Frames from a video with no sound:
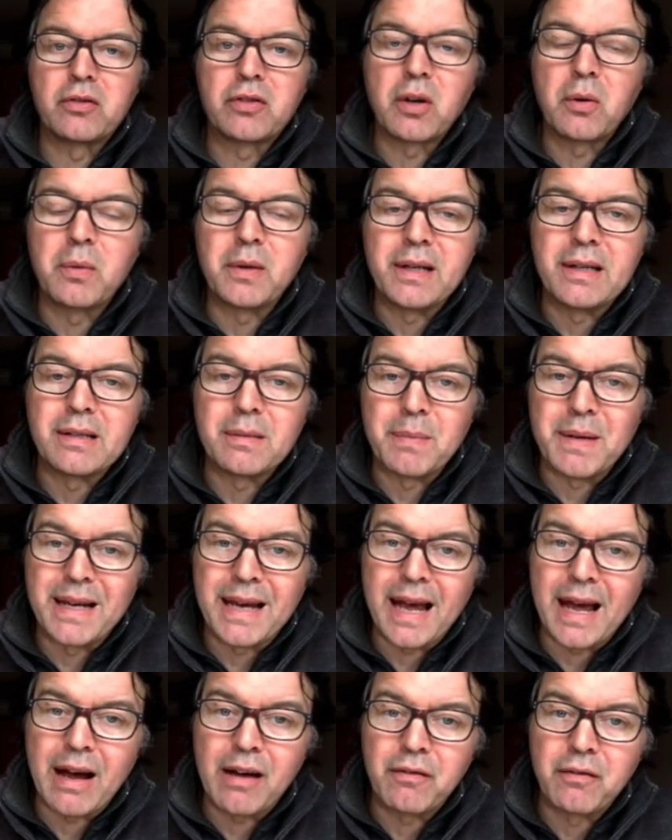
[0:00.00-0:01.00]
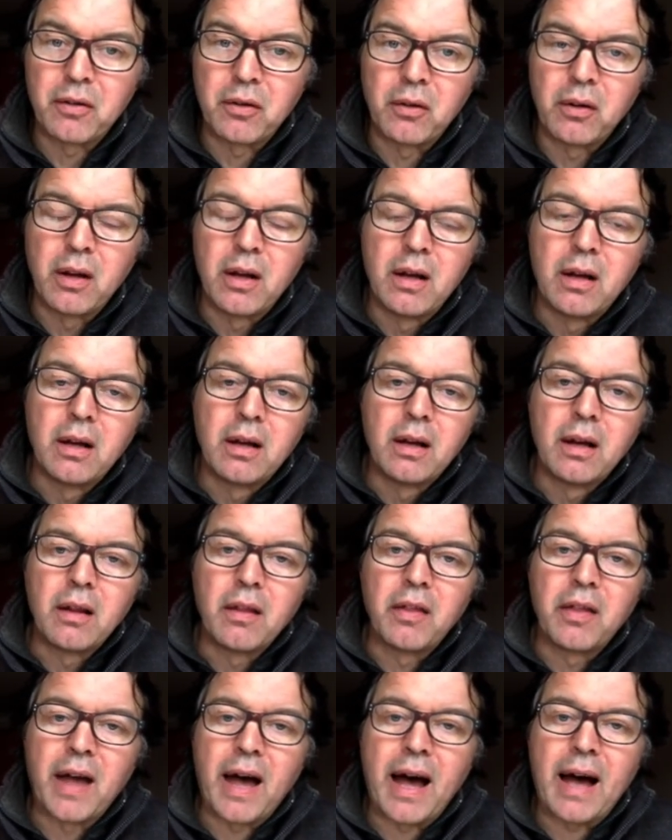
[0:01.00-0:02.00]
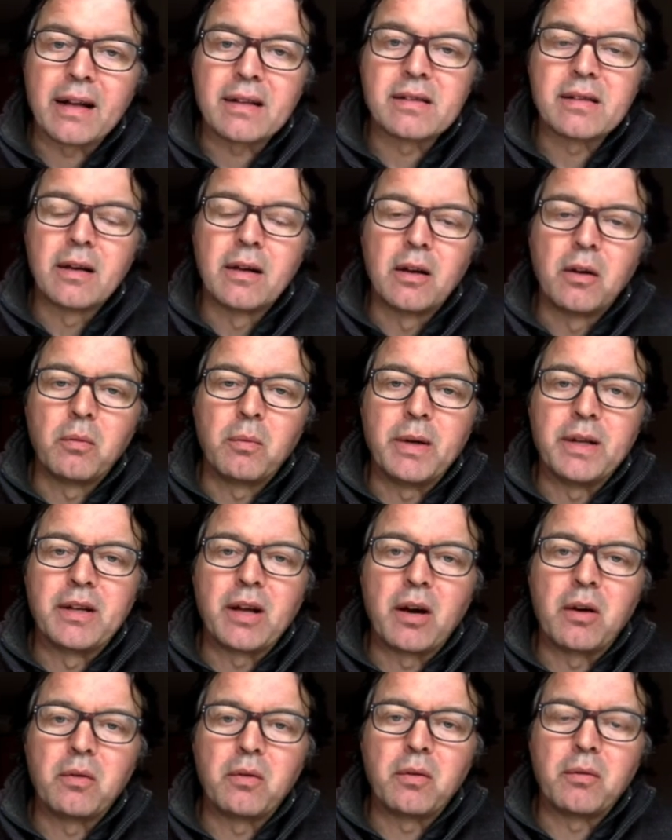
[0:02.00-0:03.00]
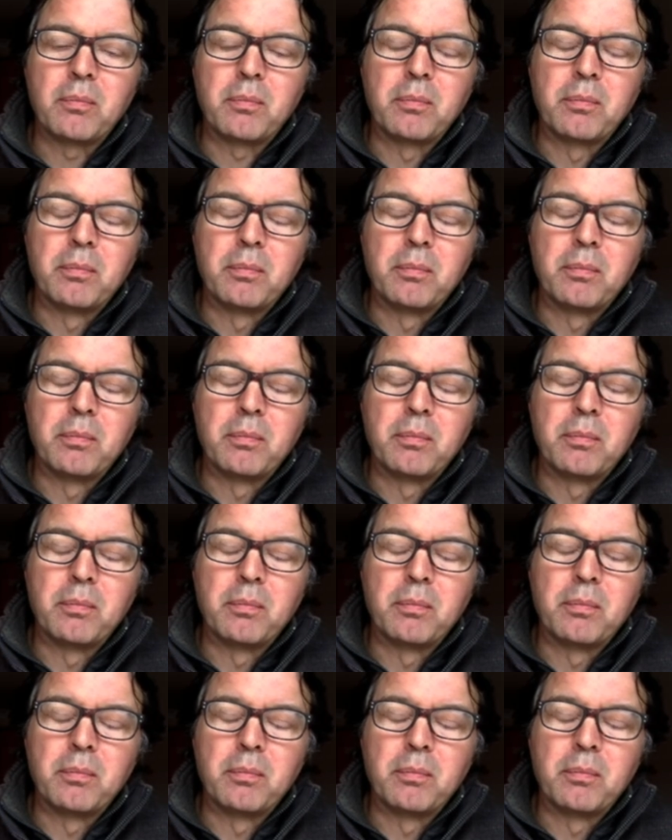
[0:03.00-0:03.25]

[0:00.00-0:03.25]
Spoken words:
so we need to be careful that we don't